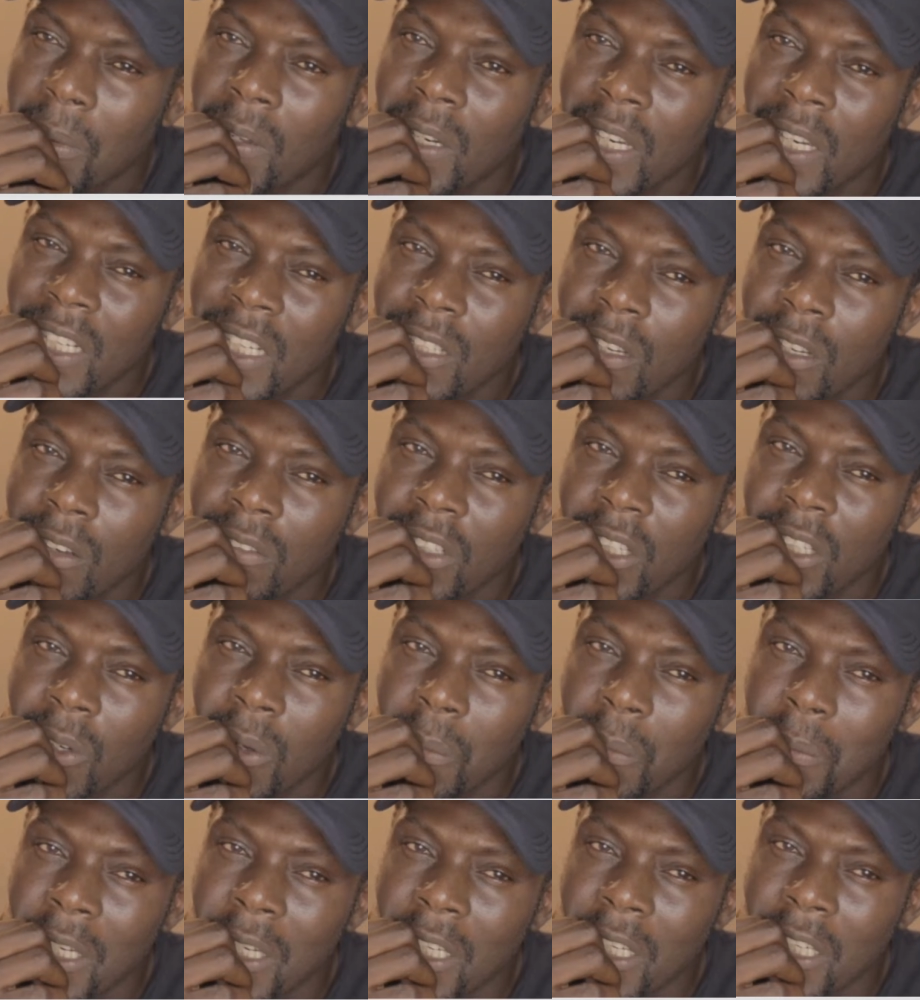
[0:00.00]
letter of
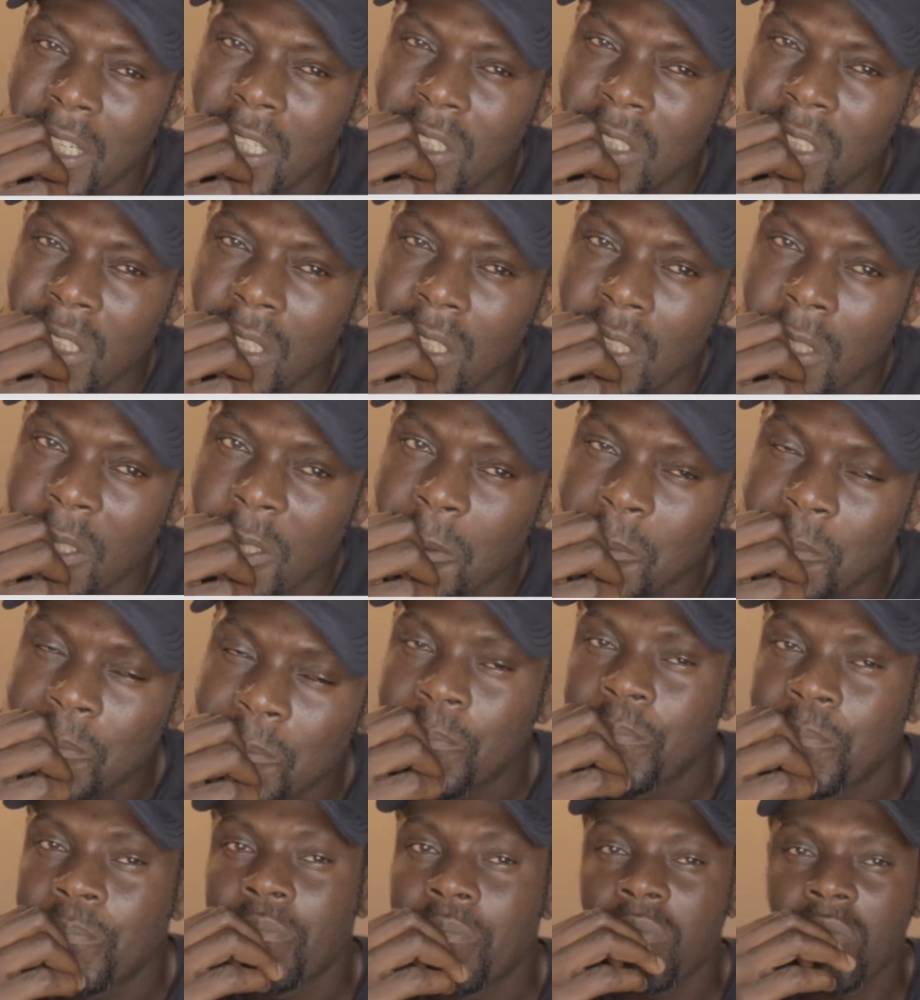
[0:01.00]
recommendation.
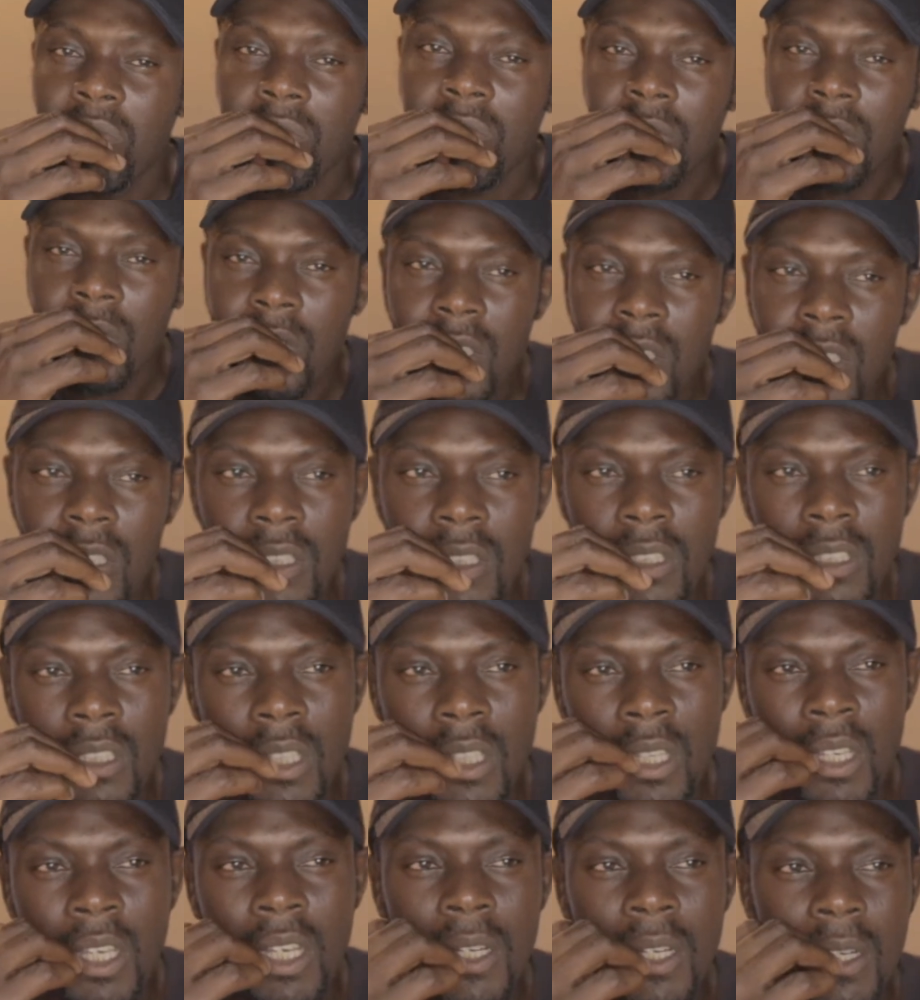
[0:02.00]

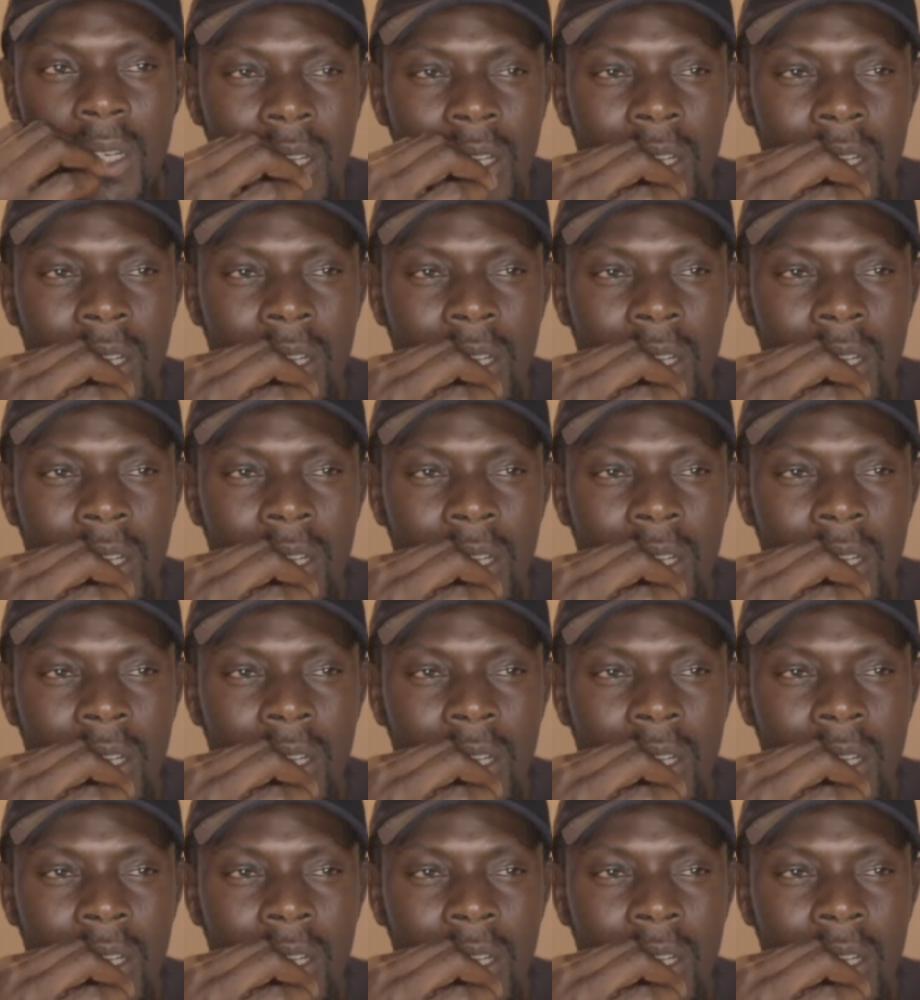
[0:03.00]
Yeah.